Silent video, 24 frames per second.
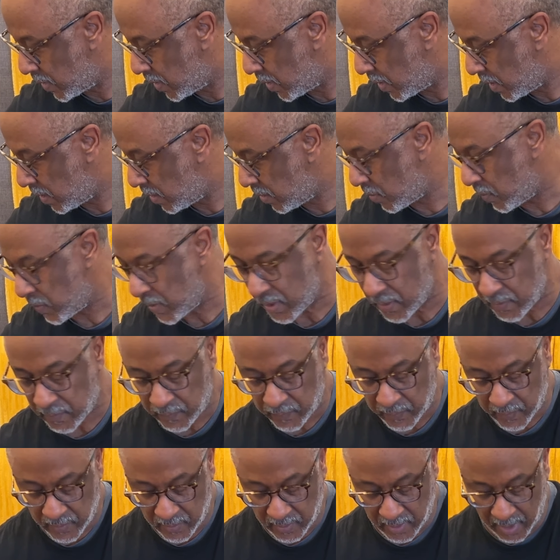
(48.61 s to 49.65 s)
a little bit
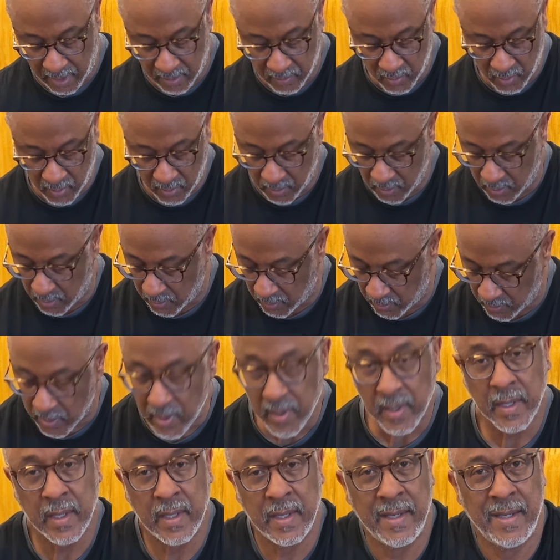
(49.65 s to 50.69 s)
of alcohol
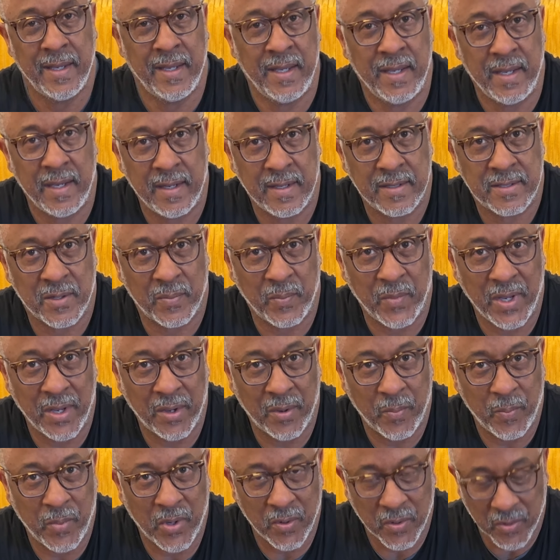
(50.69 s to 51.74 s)
and some
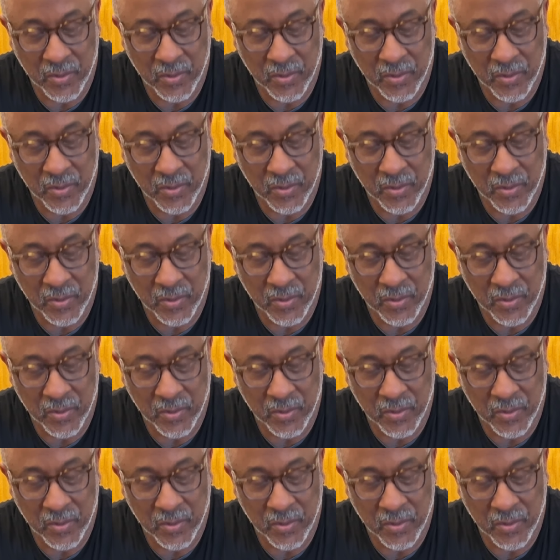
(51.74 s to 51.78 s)
elbow